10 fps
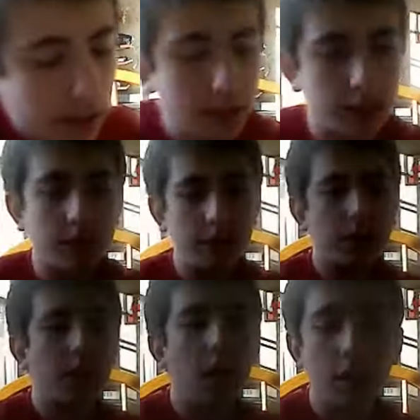it is.
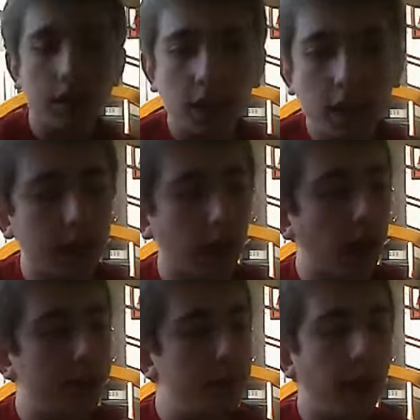Like
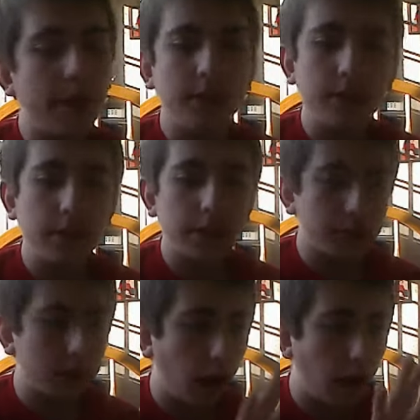you have
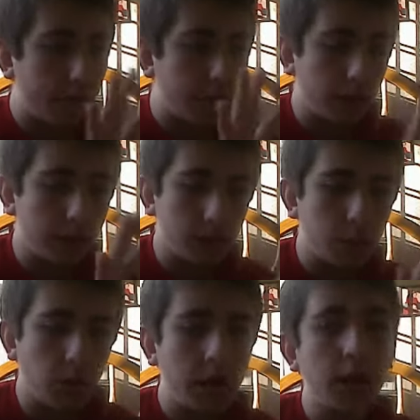for this
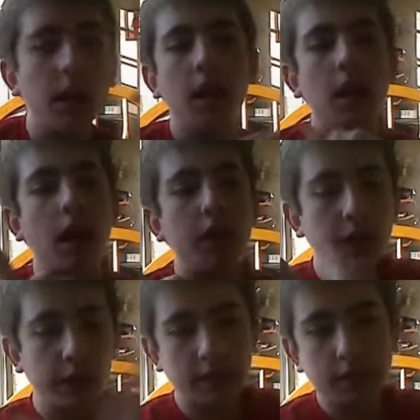one, you
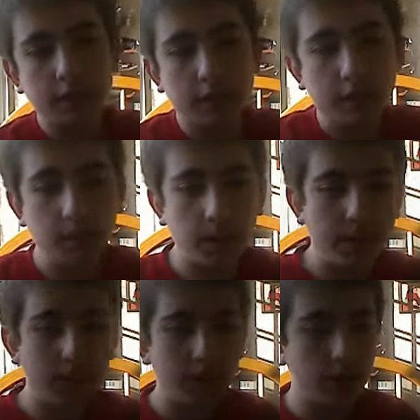have to get the system
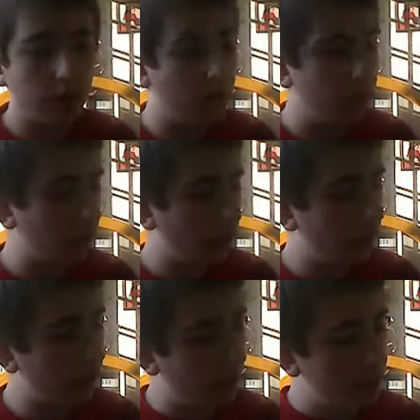update. So
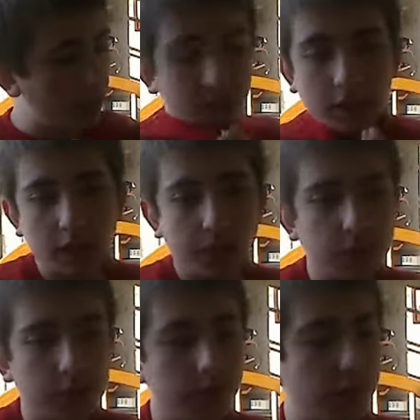definitely the
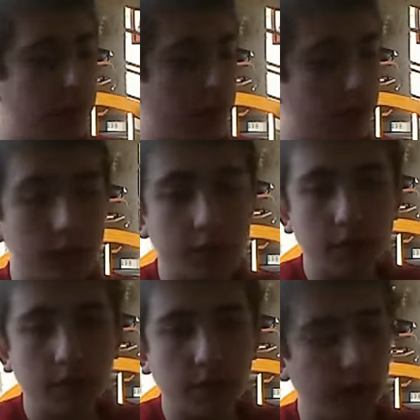first feature you don't